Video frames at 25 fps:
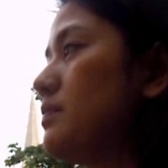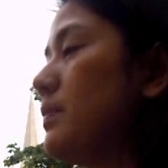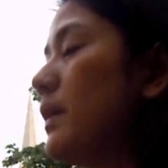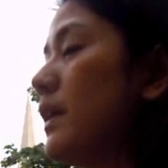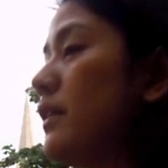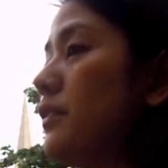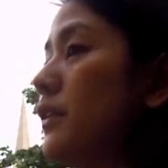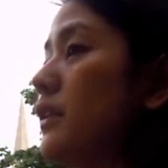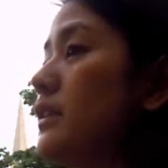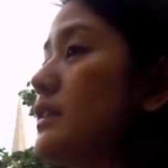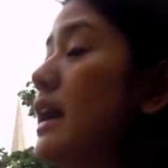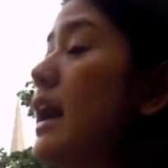But
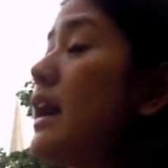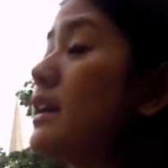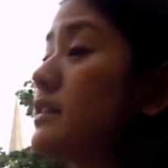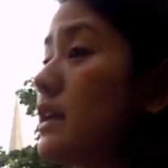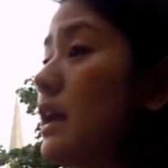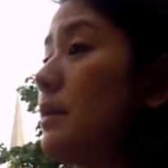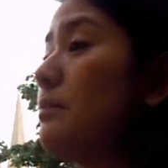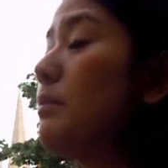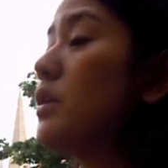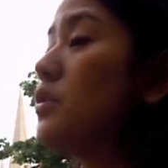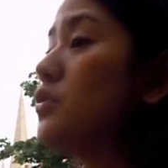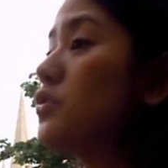I think that, as
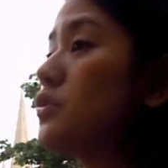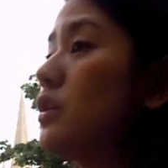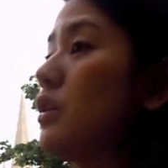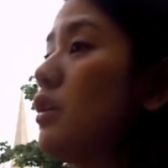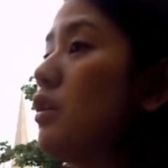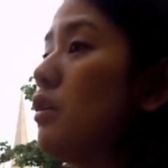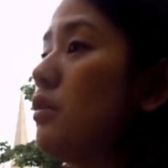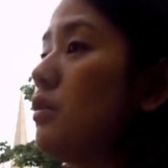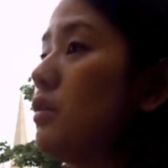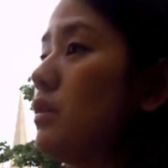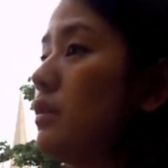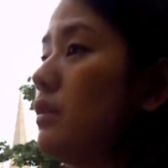I mentioned
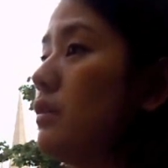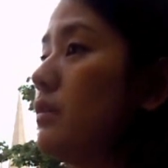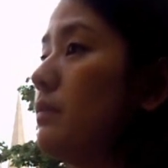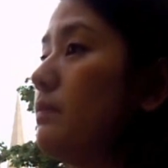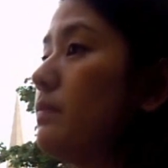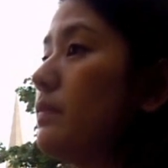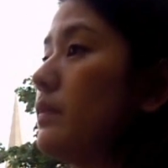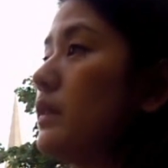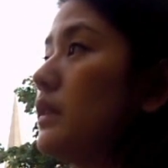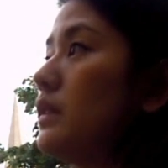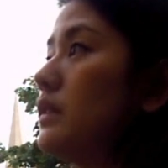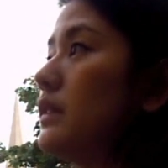earlier,
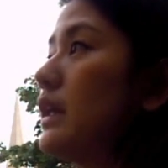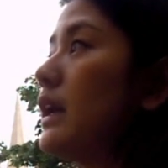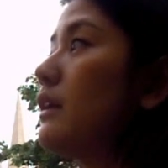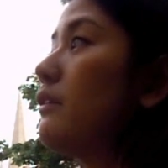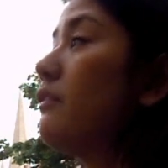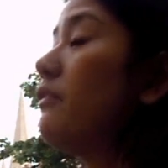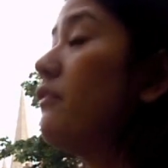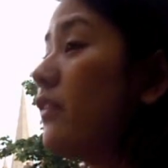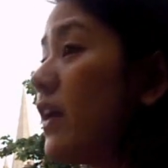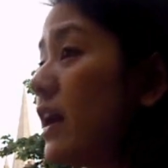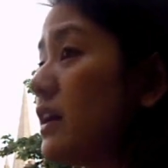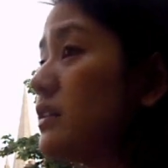like
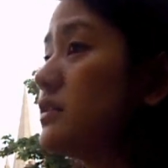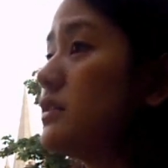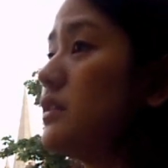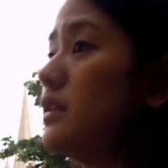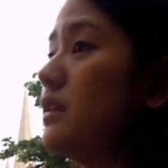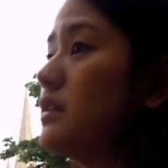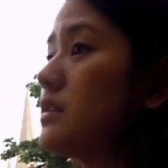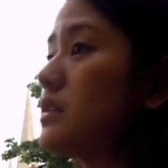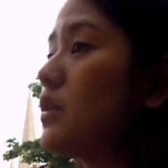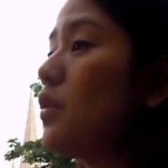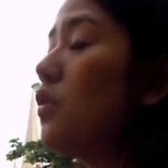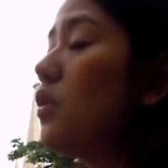
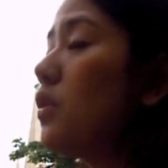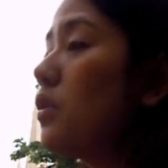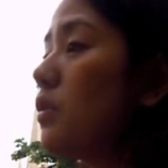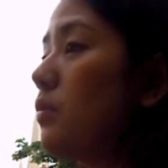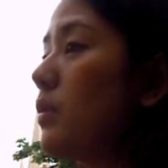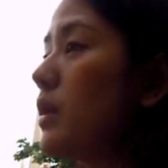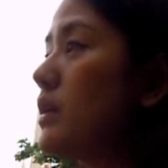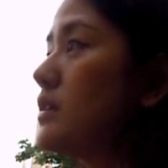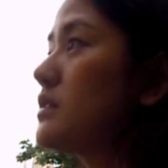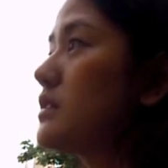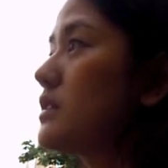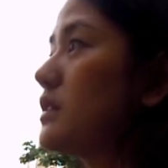funding is
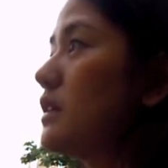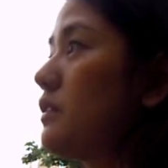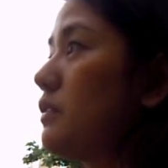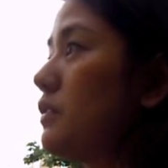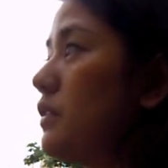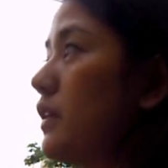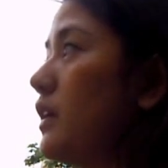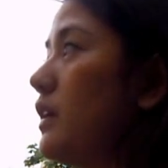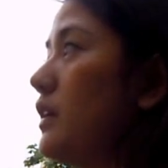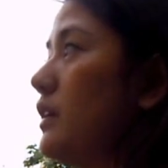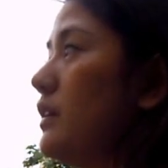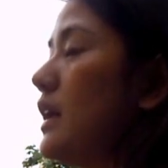always the
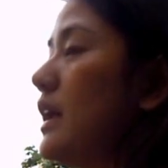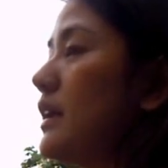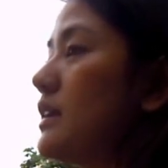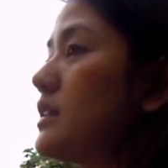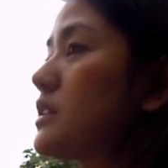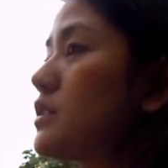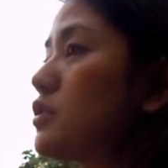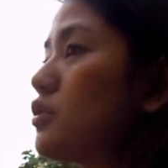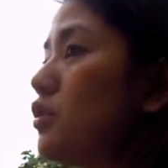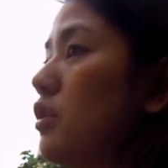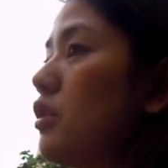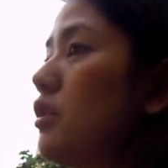thing, like
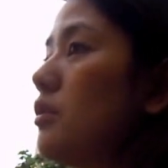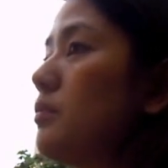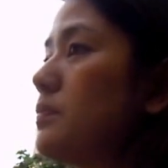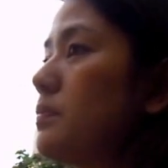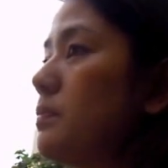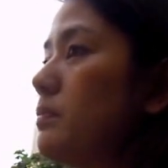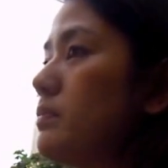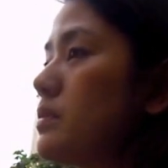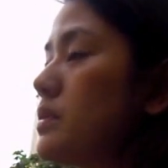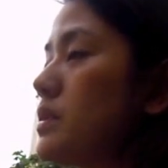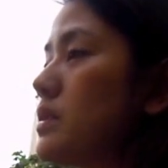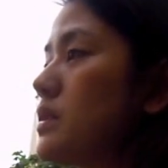stop
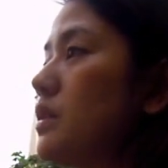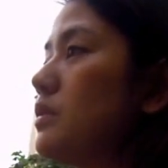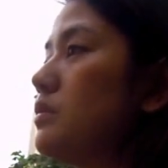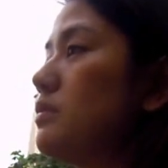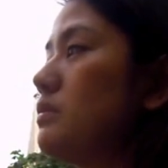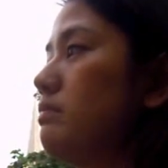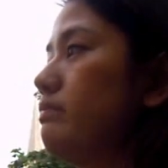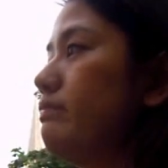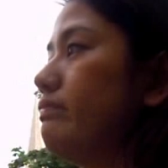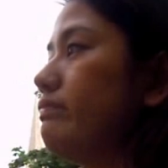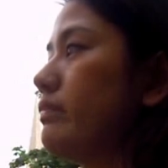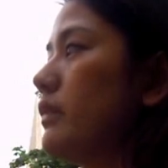
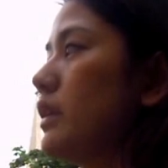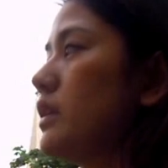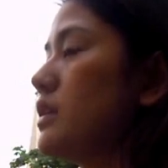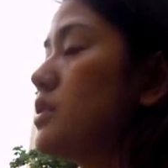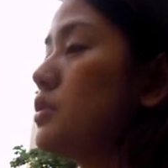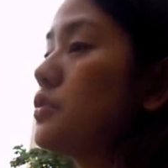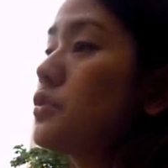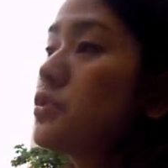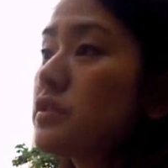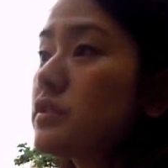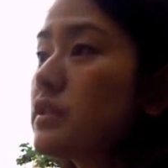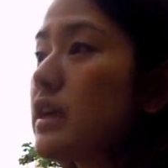
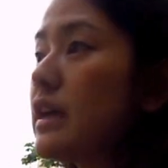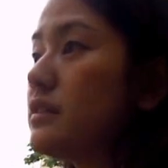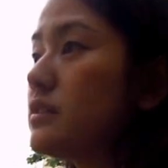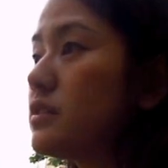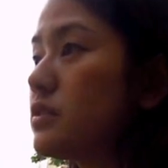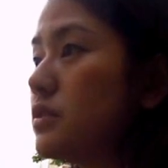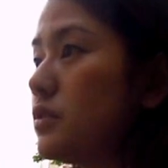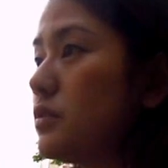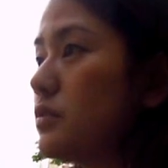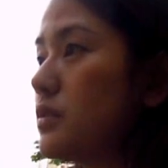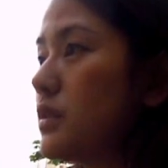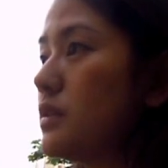social science
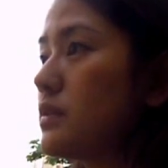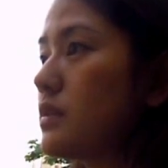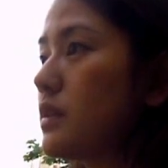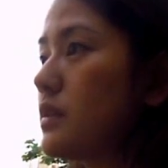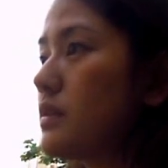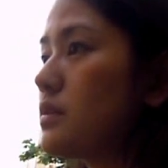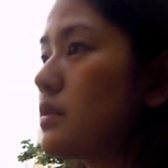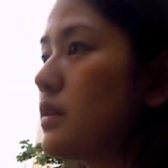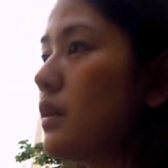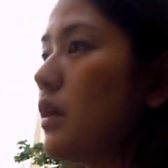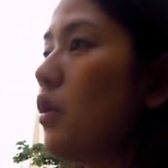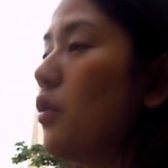students
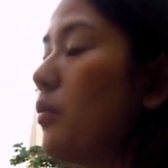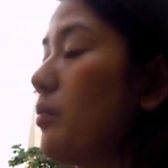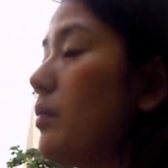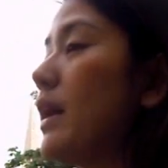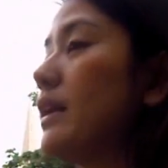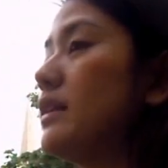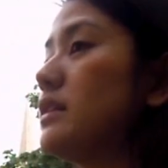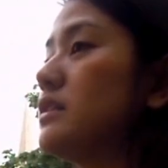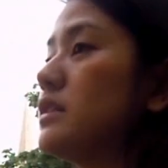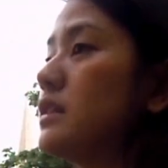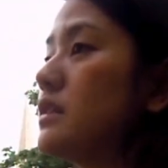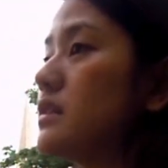and
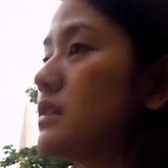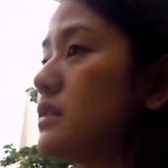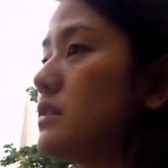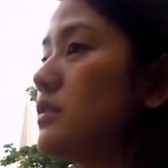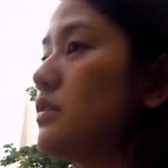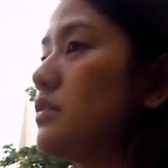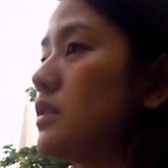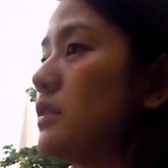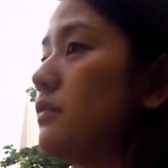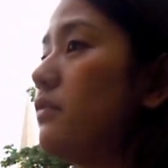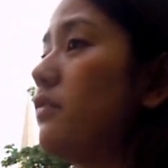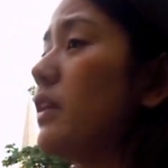humanities
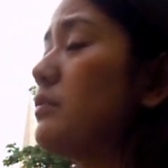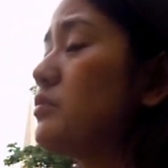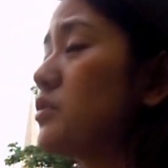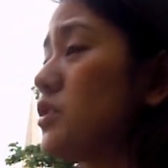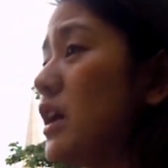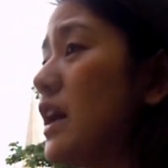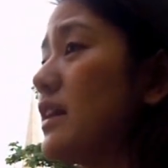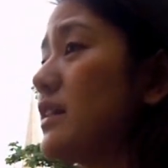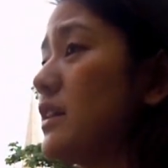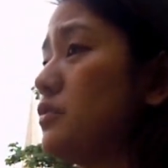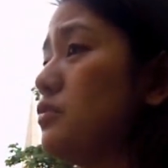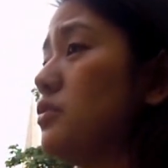students from
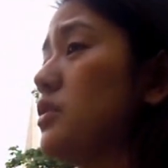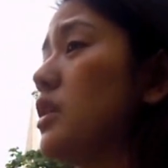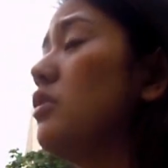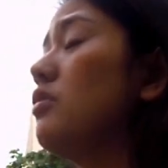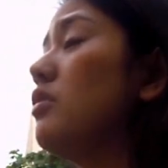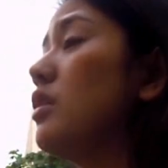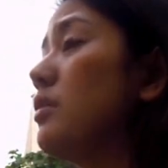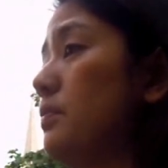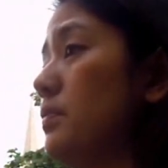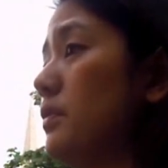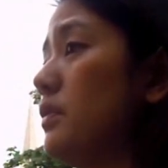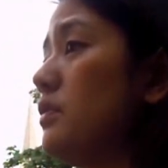China to go
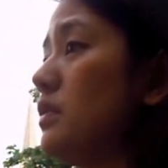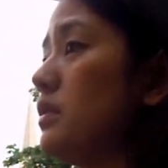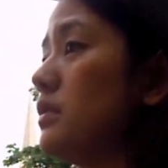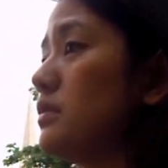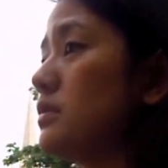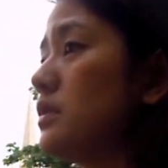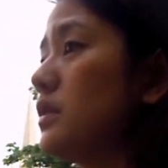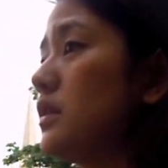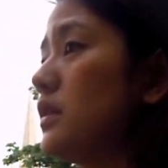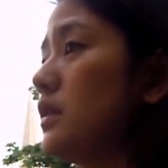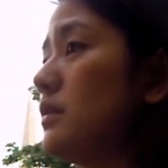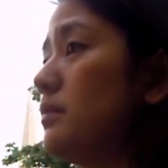
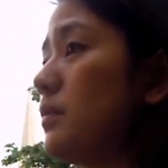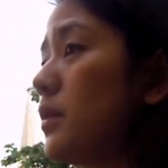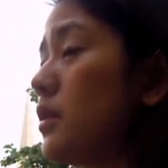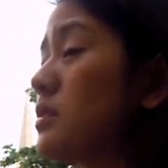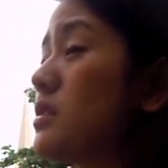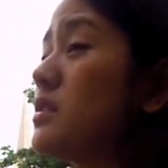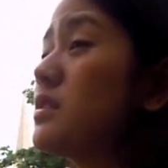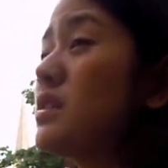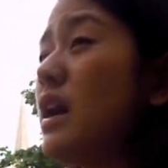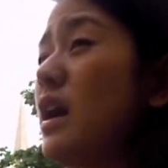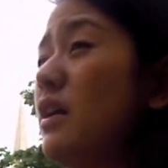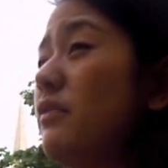abroad,
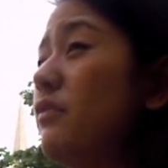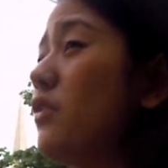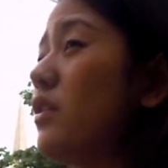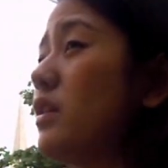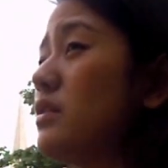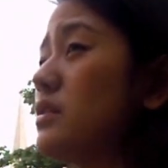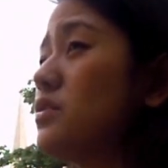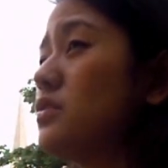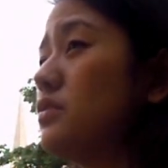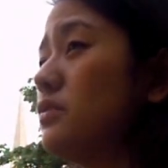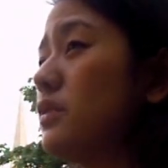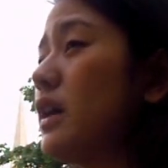because it's hard for
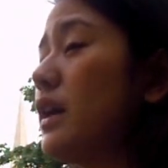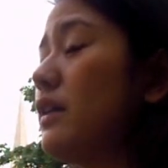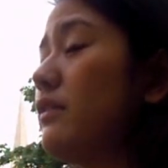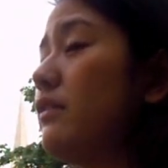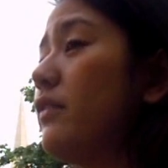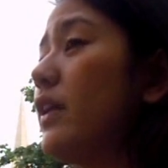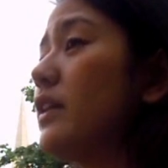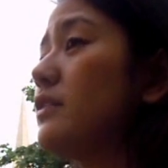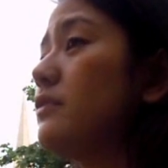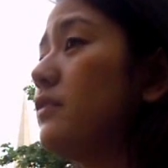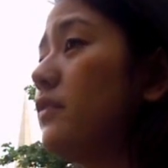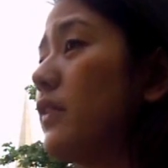us to
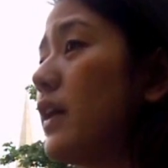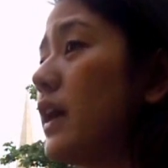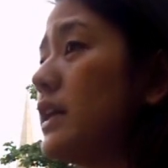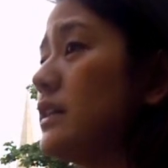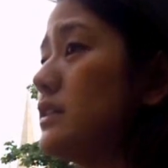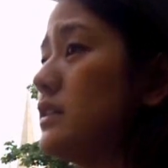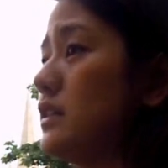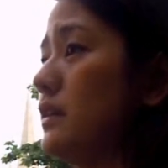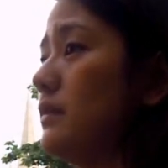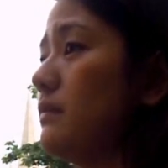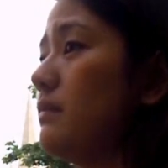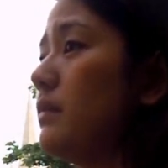
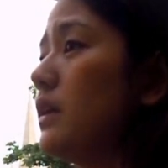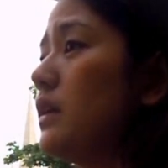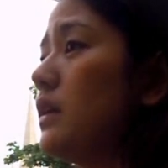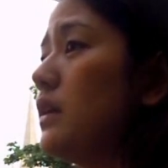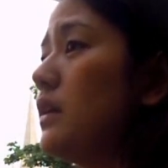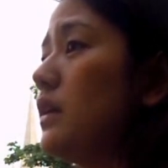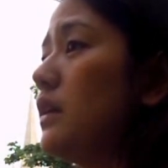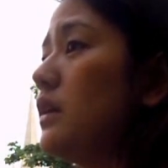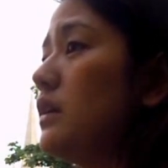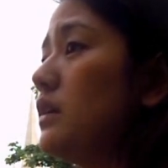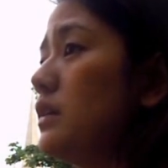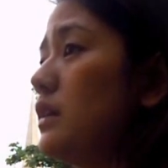fighting.
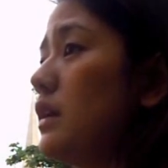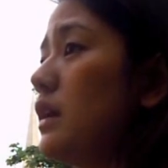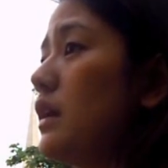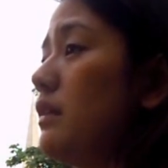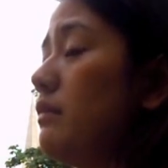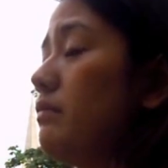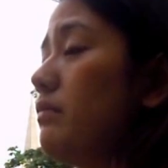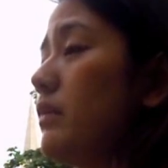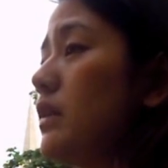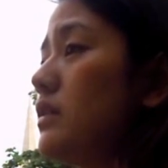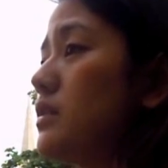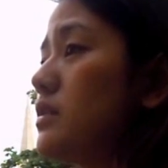
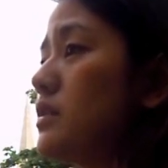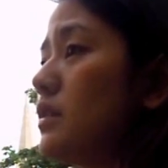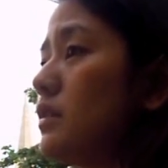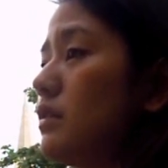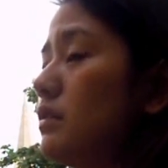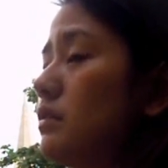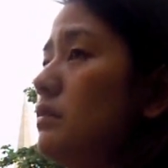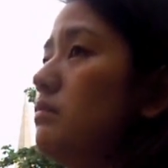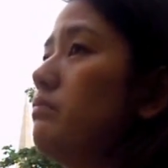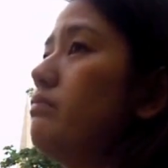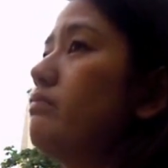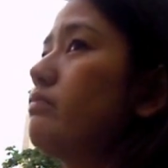Yeah,
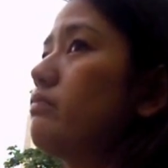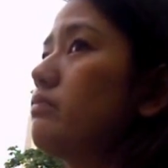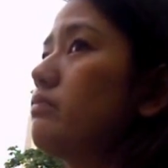so